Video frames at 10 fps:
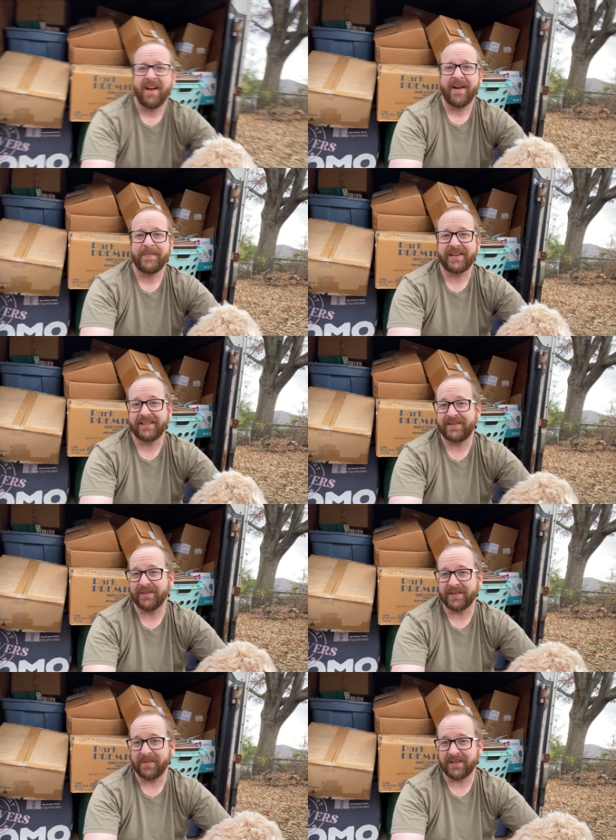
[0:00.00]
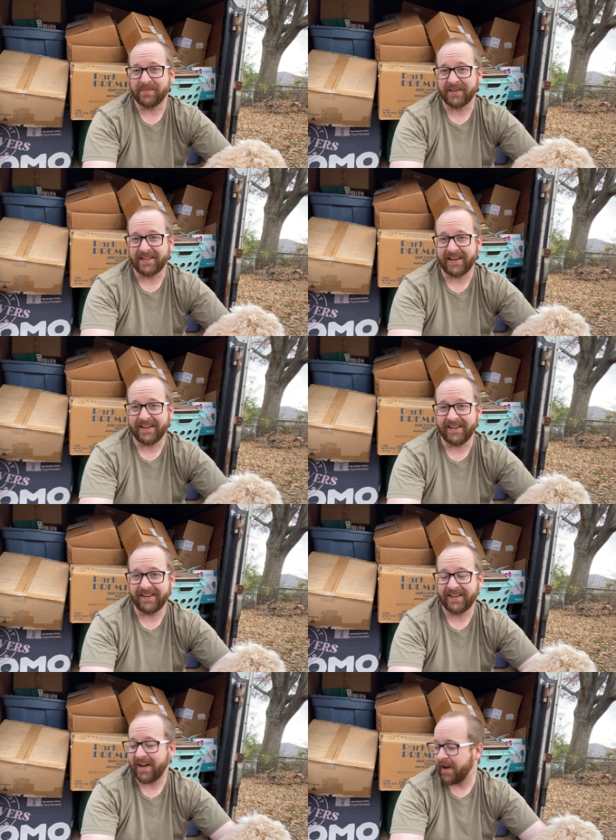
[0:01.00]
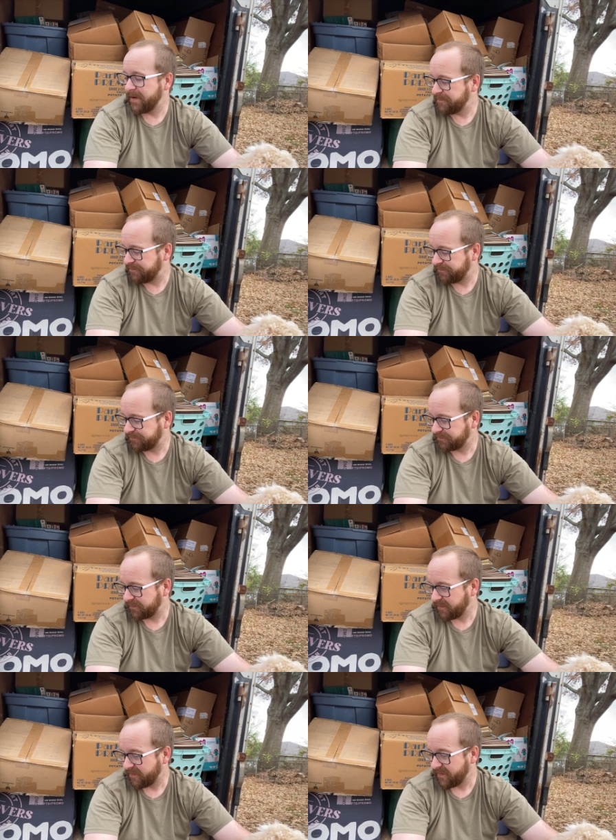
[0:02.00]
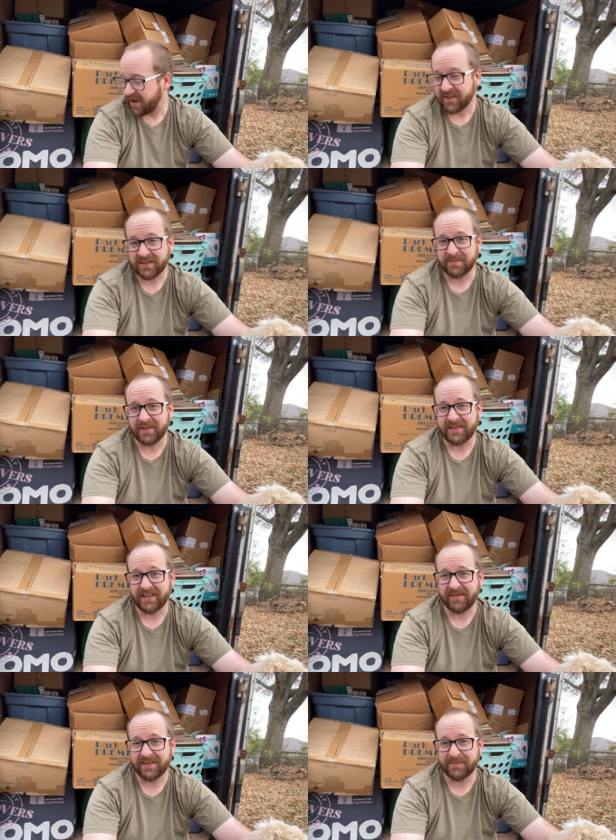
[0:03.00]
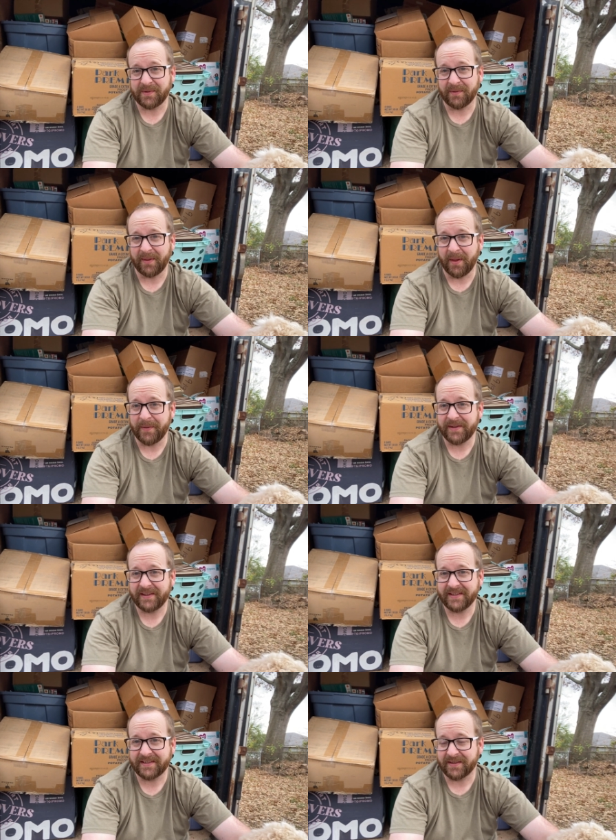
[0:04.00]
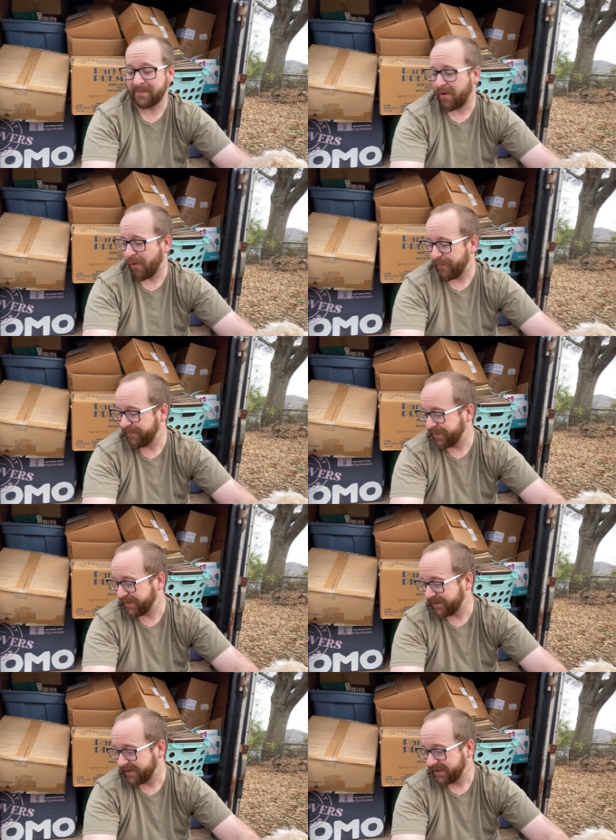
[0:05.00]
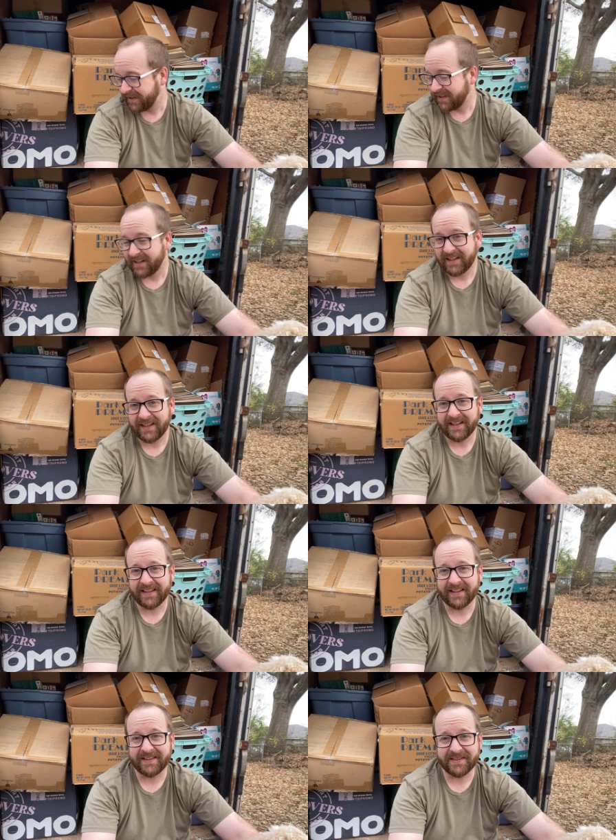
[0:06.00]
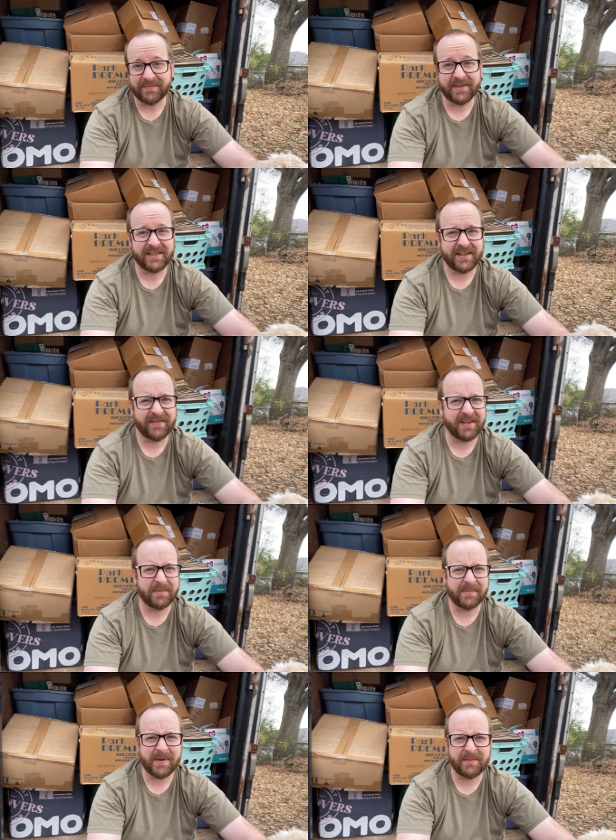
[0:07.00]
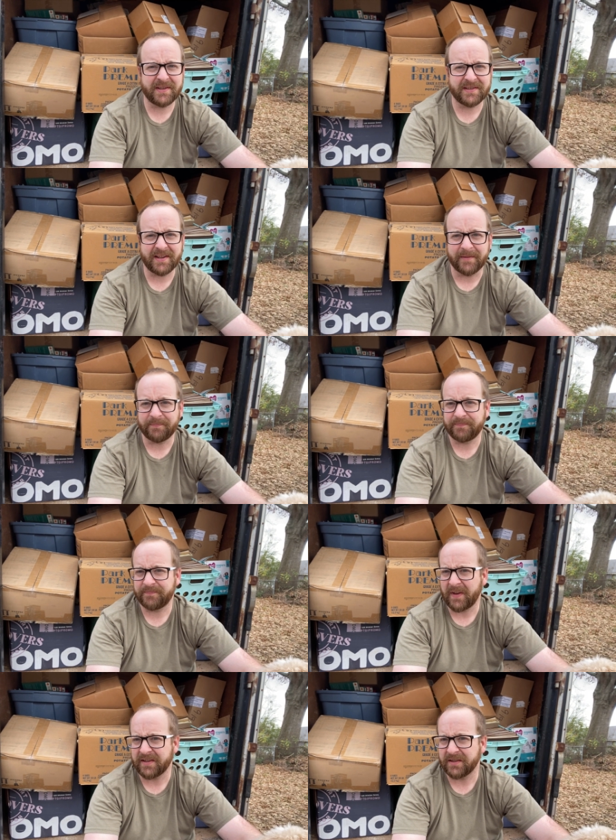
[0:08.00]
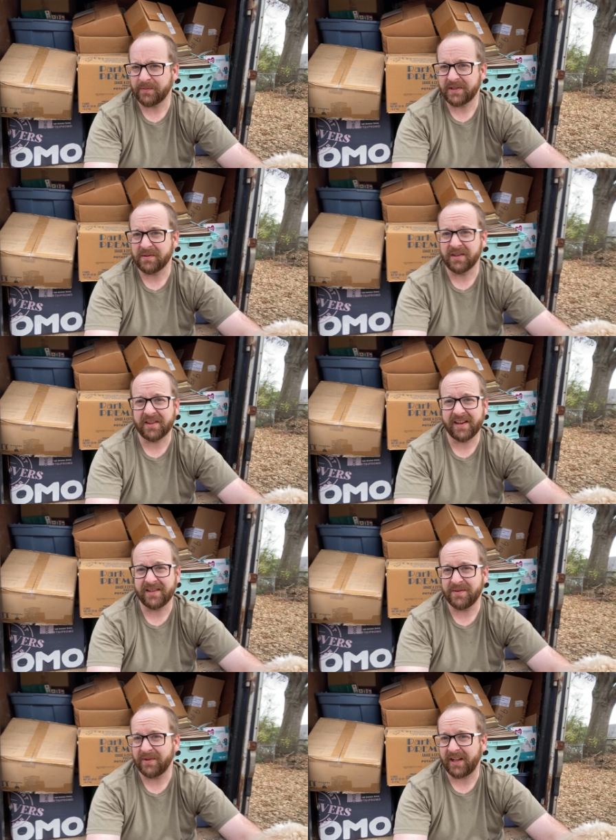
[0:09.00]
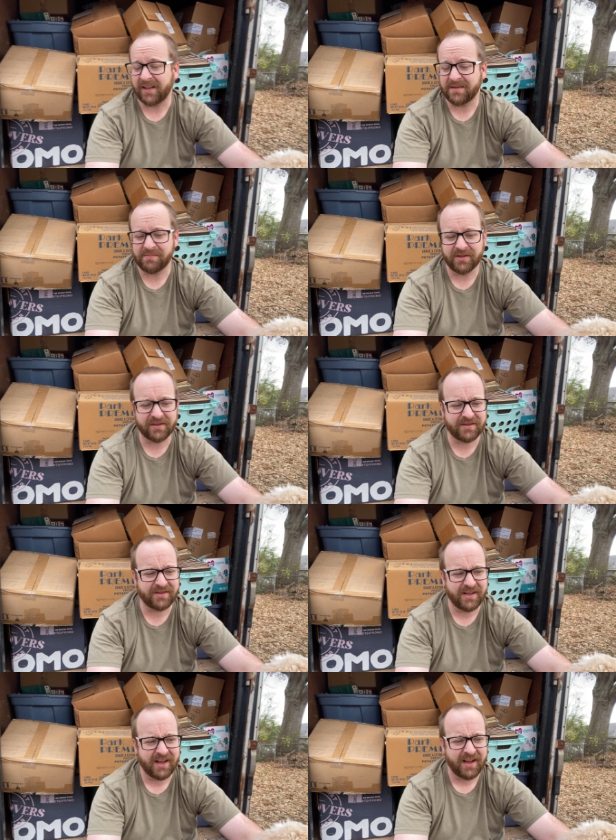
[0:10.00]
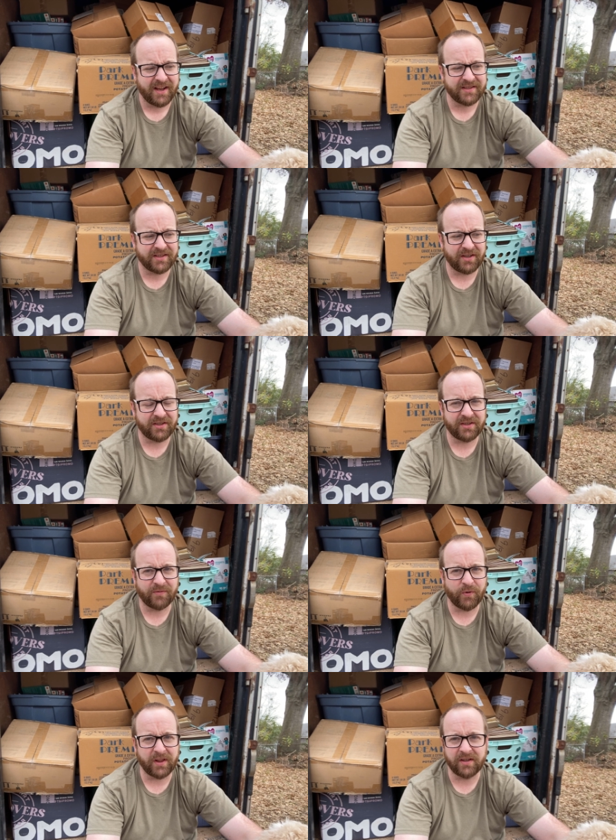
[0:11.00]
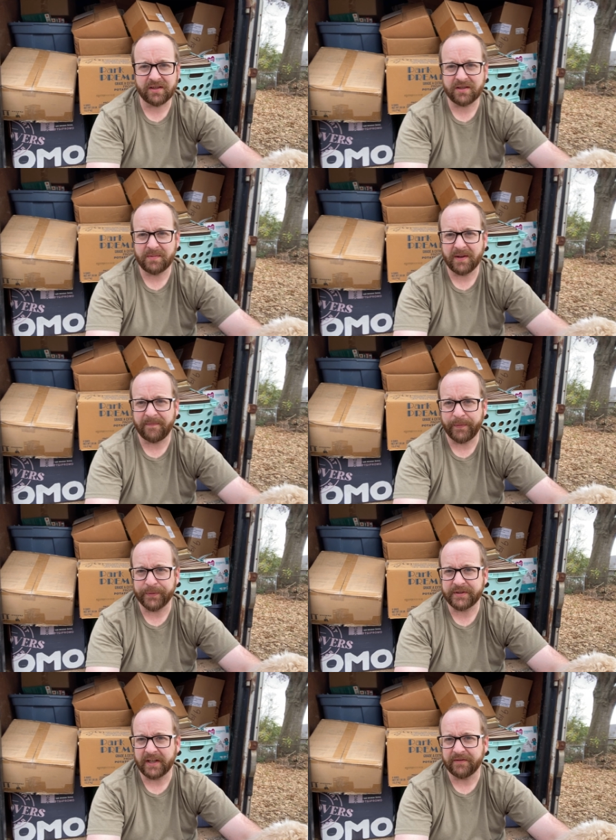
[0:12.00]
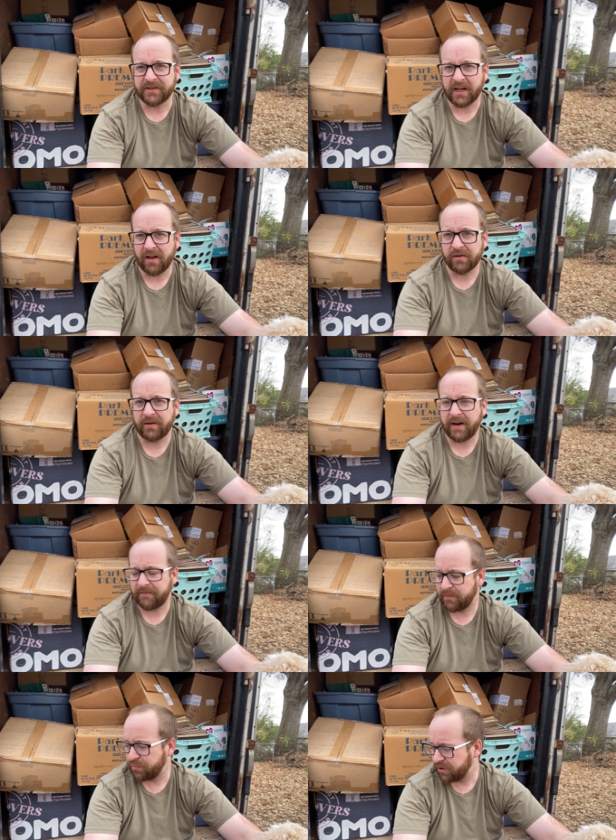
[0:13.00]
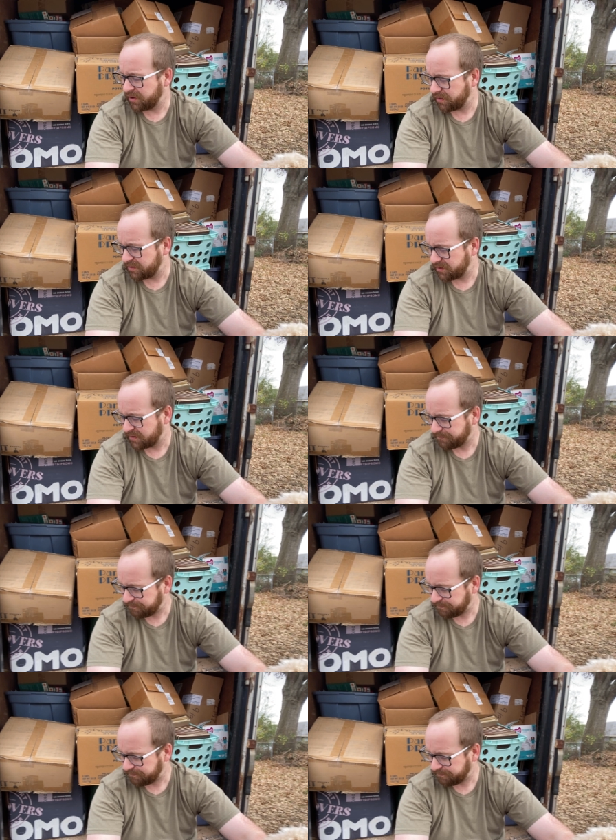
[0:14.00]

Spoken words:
because she wants a bunch of books out of here. Saw some good stuff as we were loading this, so I'm hopeful that there's some good stuff in here, but maybe there's not. I saw what some looked like newer textbooks. Saw what looked to be a full set of Childcraft books.